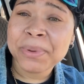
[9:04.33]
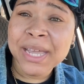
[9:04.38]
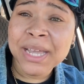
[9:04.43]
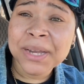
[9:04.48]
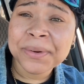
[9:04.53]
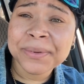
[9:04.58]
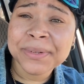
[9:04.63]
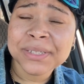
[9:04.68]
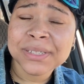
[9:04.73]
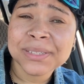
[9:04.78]

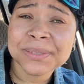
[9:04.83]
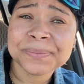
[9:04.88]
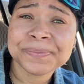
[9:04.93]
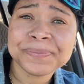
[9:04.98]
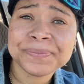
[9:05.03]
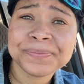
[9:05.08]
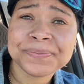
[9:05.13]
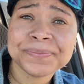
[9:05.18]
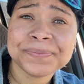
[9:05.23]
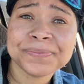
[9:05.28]
parents
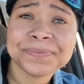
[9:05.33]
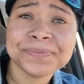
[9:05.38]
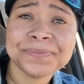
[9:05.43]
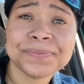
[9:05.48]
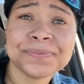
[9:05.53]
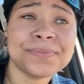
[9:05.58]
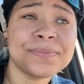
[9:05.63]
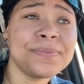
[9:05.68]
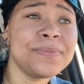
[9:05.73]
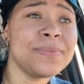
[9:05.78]

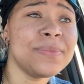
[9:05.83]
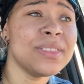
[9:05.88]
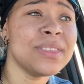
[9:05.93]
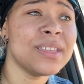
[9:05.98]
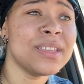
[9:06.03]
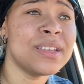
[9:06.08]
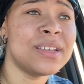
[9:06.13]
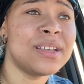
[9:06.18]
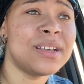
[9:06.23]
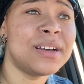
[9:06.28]

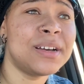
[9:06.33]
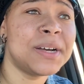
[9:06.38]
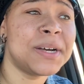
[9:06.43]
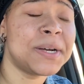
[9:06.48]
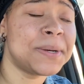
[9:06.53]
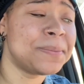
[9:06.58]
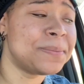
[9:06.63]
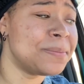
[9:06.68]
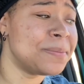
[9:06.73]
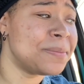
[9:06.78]

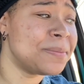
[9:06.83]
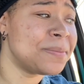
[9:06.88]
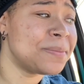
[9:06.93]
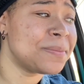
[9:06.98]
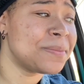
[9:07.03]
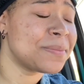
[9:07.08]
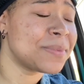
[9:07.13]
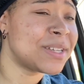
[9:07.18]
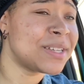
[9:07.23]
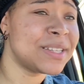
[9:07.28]

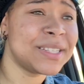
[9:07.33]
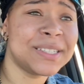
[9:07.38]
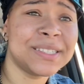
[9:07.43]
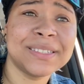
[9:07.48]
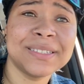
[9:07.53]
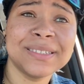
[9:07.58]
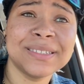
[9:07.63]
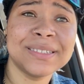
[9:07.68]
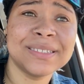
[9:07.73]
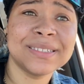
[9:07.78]
could
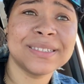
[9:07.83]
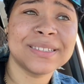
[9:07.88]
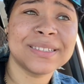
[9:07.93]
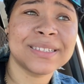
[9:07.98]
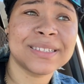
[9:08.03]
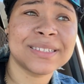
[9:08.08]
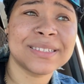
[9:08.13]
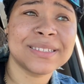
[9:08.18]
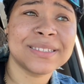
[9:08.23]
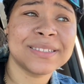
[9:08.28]

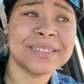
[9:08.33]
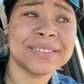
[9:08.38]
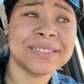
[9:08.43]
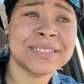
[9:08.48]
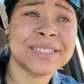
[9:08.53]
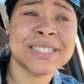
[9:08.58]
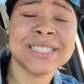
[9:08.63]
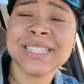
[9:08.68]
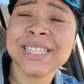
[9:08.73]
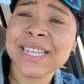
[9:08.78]

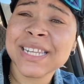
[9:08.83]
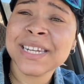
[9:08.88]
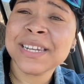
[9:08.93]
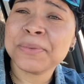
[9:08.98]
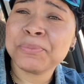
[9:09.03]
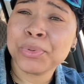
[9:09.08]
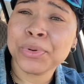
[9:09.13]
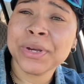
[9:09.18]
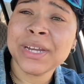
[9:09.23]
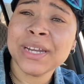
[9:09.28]
send
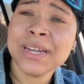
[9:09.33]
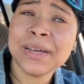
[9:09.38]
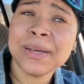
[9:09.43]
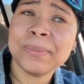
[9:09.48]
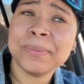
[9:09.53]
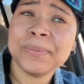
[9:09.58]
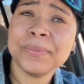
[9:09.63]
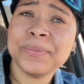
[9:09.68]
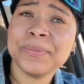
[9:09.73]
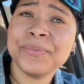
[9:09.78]
a
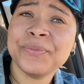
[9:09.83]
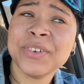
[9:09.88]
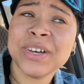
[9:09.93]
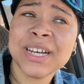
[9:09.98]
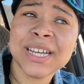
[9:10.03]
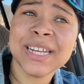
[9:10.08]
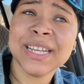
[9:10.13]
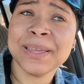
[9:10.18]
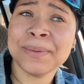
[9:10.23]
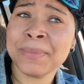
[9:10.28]
prenup for
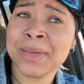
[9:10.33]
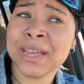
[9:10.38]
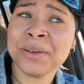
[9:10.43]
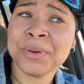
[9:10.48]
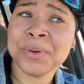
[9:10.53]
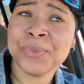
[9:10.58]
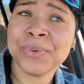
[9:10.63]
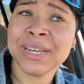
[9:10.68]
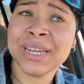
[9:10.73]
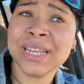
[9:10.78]
her to get
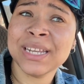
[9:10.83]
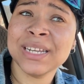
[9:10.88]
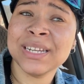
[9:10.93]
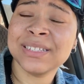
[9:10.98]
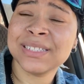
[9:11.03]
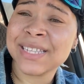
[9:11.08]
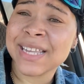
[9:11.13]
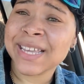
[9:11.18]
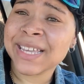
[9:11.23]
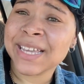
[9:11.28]
married when in
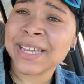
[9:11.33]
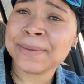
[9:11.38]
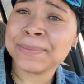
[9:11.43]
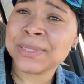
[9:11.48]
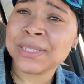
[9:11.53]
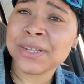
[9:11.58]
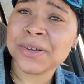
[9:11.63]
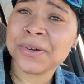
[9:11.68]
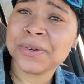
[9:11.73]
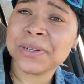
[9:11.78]
the second
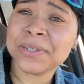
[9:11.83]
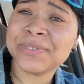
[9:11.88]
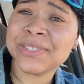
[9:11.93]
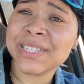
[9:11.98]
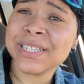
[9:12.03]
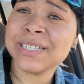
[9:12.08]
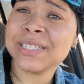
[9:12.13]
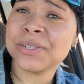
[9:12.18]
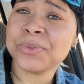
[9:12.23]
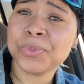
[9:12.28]
episode of
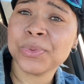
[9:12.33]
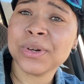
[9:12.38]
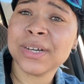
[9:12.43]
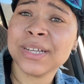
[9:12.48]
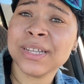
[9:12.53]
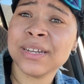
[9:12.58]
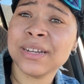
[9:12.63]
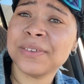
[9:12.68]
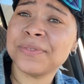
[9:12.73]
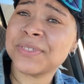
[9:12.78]
season
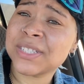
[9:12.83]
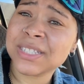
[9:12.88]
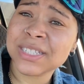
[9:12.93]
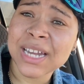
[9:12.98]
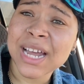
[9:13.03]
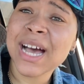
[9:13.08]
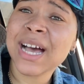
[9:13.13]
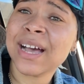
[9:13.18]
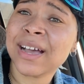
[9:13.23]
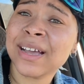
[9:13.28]
1 of
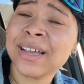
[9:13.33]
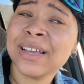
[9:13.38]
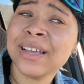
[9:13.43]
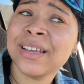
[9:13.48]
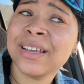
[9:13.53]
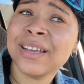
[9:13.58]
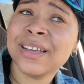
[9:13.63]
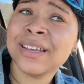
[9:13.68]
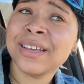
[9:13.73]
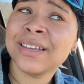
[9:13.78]
Star,
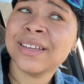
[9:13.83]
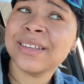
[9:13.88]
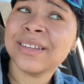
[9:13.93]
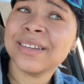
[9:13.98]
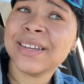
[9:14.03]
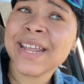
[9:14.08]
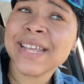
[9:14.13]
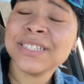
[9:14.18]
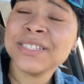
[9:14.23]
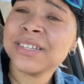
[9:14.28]

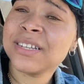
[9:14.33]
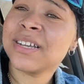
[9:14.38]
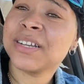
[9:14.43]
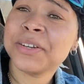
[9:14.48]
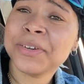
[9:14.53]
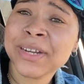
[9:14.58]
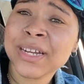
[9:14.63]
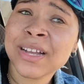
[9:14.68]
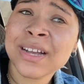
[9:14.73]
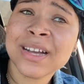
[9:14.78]
they took her
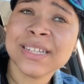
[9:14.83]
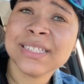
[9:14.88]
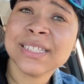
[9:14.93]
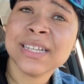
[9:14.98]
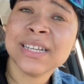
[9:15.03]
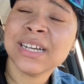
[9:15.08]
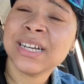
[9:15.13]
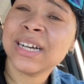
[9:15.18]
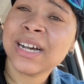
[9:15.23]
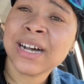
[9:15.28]
credit cards
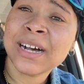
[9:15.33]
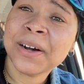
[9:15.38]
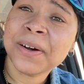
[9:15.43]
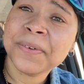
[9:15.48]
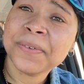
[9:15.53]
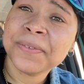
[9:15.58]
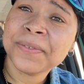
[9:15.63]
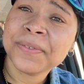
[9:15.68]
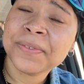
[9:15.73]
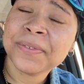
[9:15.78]
and cut her
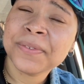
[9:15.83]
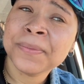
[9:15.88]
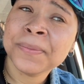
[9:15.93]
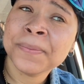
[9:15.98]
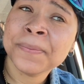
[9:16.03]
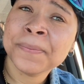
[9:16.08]
off.